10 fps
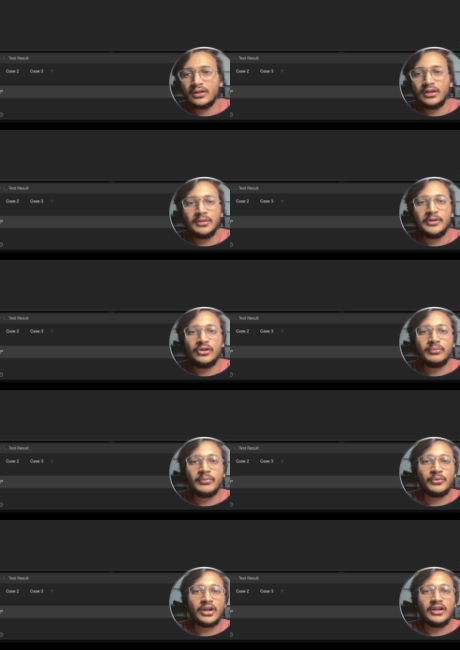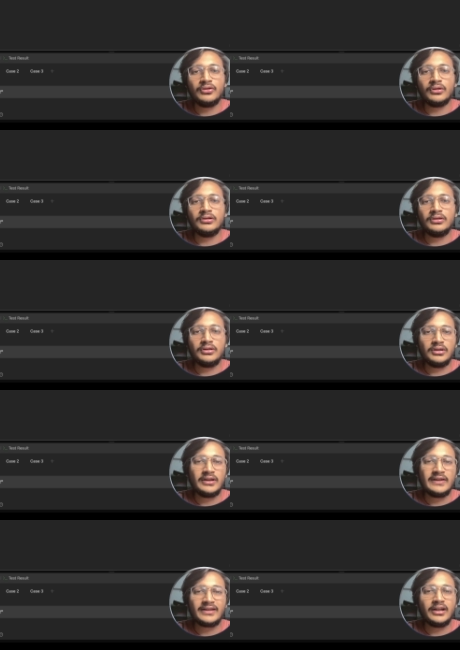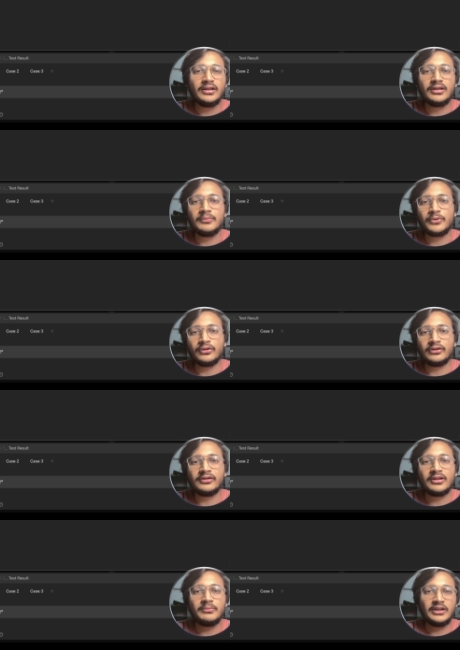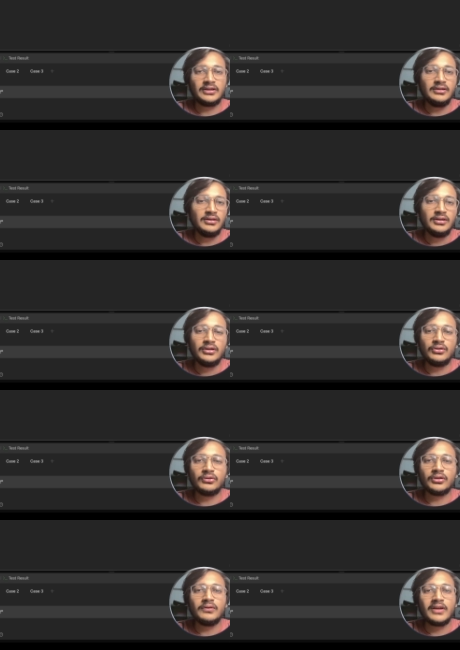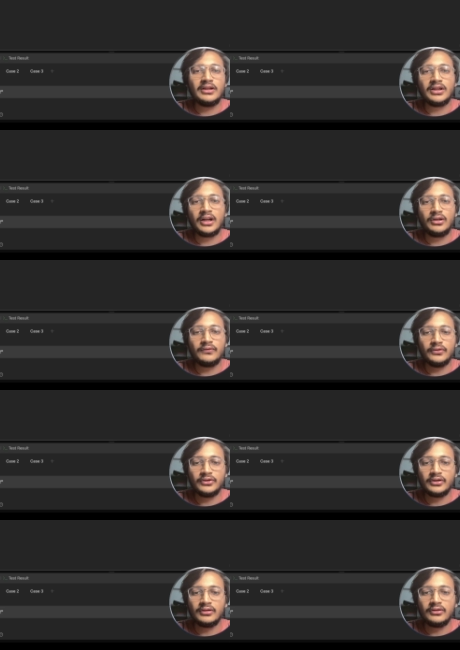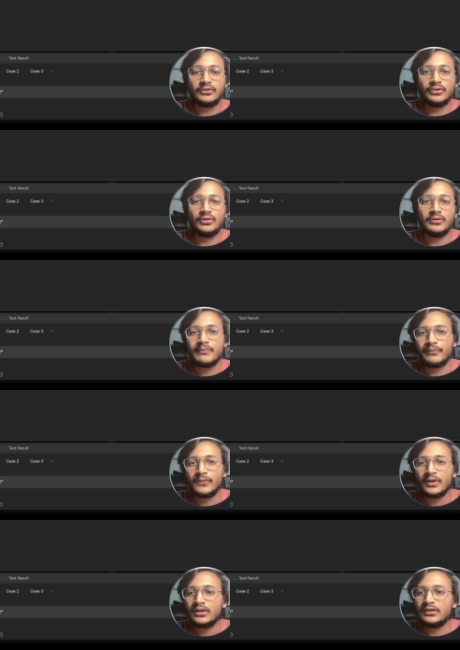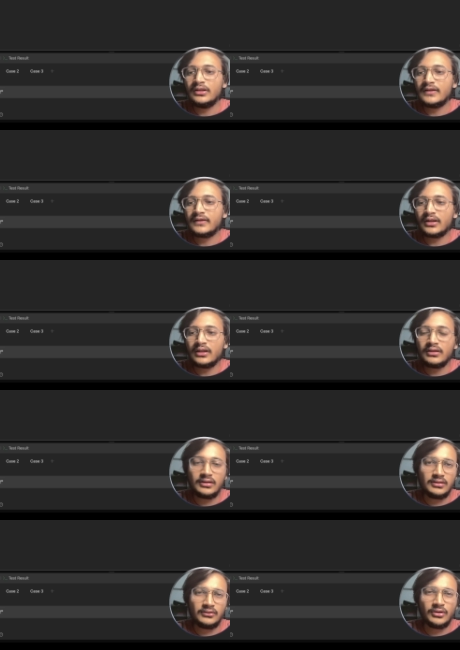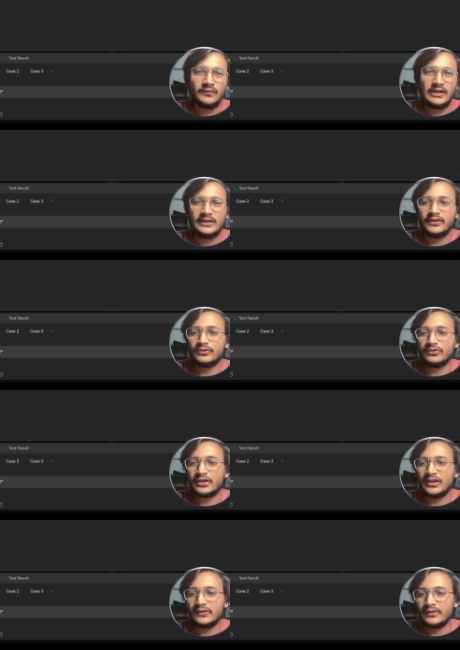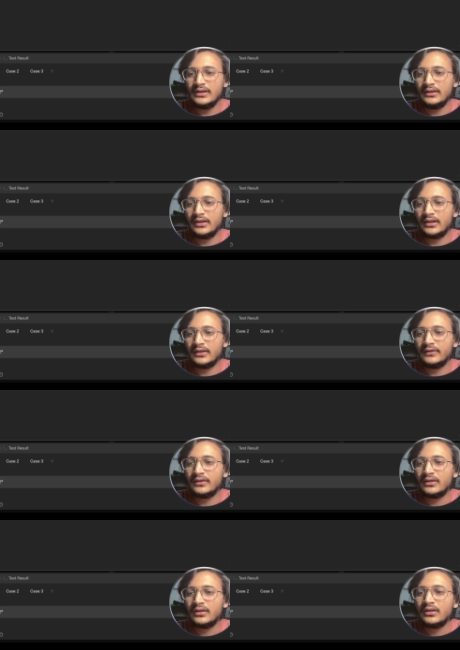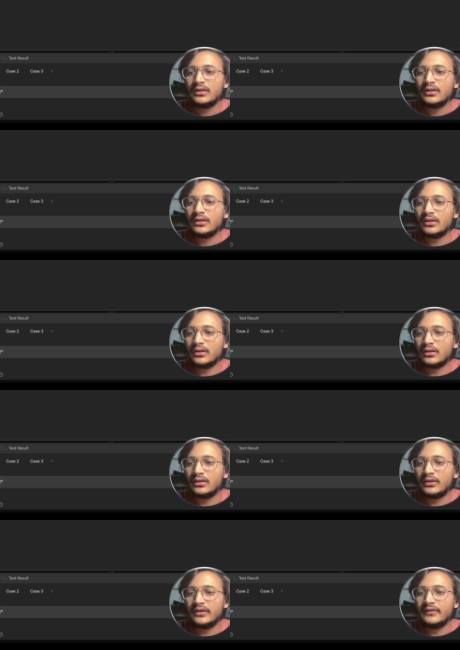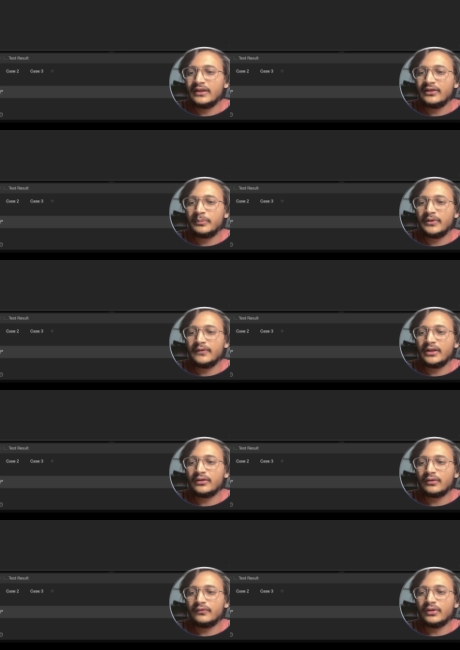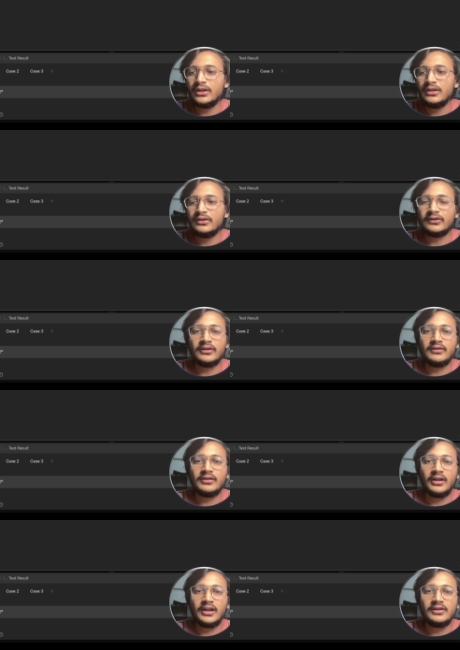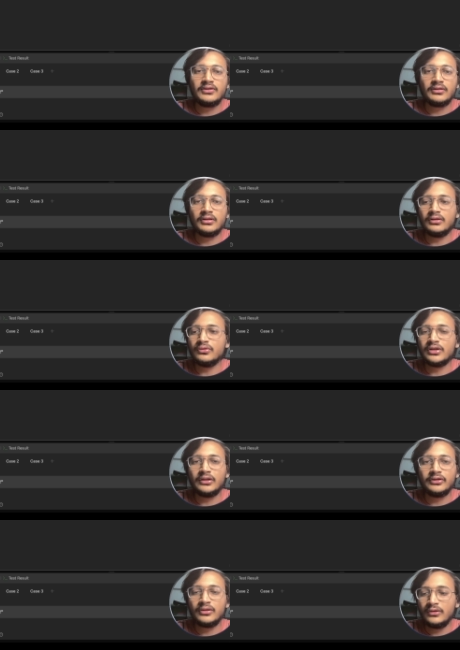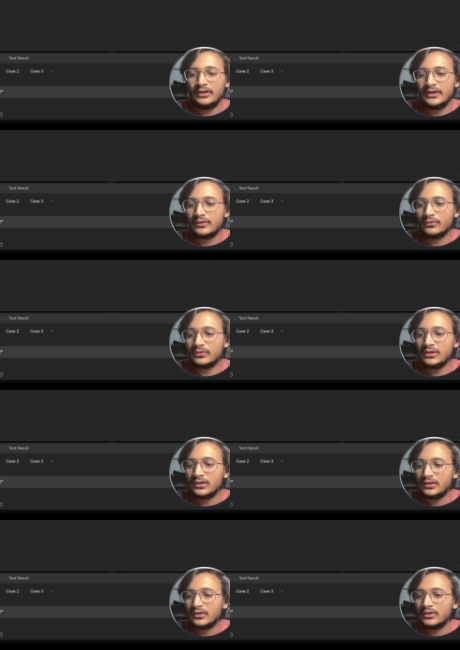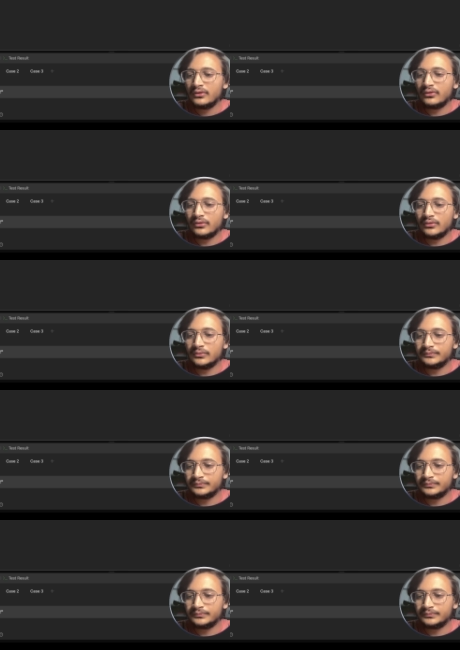able to memorize all the standard process and method to solve any kind of question. So let's start solving this question as well, that is reverse prefix of word. This is hash 2000 on lead code. So